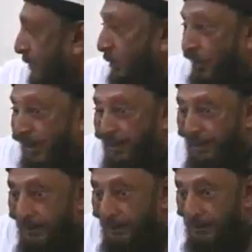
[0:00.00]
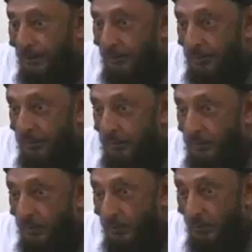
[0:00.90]
name. Nowhere.
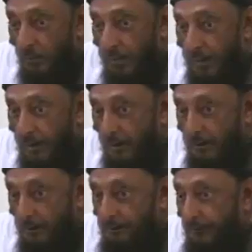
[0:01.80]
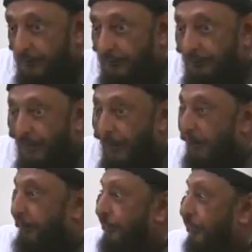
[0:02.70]
Nowhere on the face of the
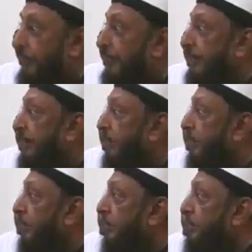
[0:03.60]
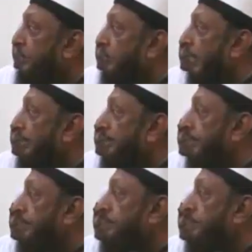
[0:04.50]
earth today do you
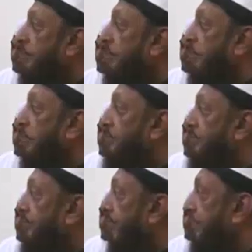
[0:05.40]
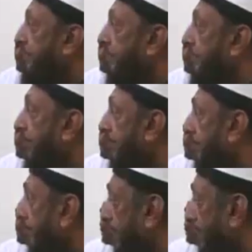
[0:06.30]
have control over territory
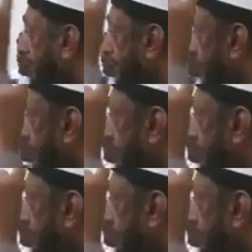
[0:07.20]
in Allah's